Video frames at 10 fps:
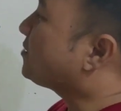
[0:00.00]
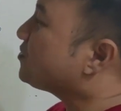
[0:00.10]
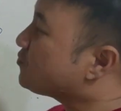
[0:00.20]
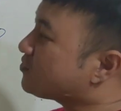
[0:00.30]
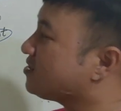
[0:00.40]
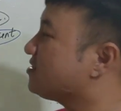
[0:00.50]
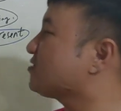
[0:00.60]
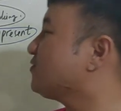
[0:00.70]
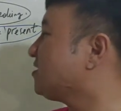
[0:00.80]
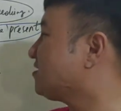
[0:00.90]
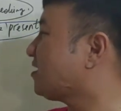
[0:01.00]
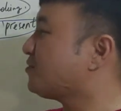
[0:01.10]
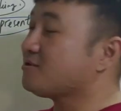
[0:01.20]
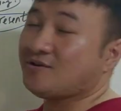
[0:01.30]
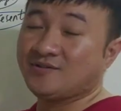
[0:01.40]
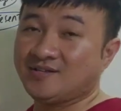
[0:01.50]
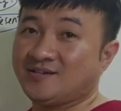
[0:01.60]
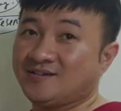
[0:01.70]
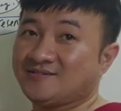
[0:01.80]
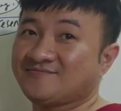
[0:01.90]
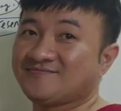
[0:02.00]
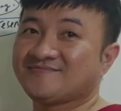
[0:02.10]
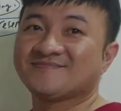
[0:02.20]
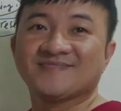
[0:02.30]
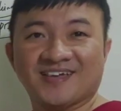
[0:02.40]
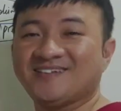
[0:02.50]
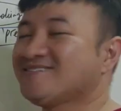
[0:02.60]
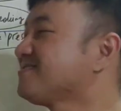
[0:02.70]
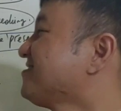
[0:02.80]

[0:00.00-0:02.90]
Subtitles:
I'm not working this week, I'm on holiday. Okay?